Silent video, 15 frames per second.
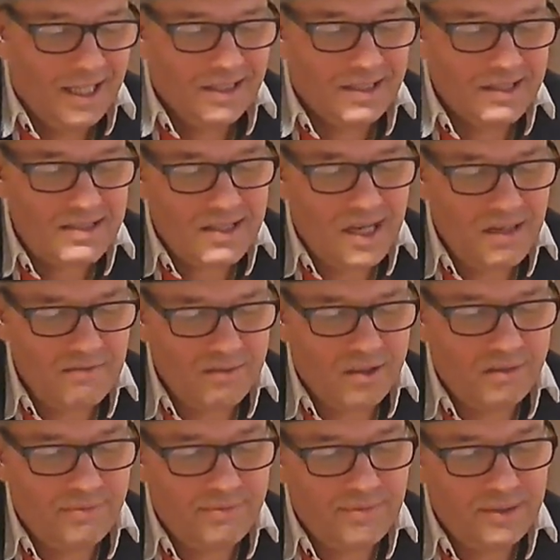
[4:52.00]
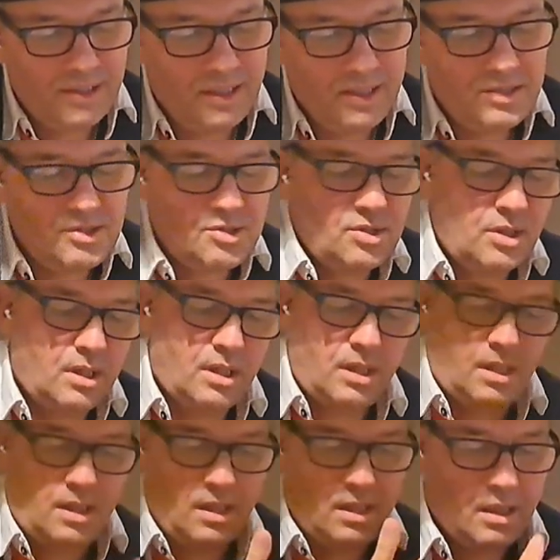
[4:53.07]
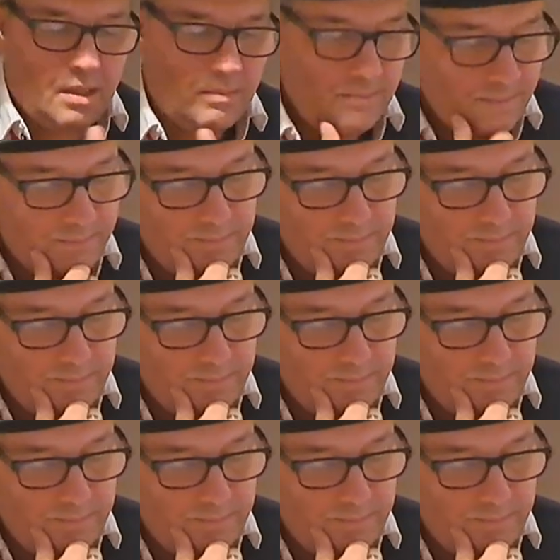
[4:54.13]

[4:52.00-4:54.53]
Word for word: the size of each uh,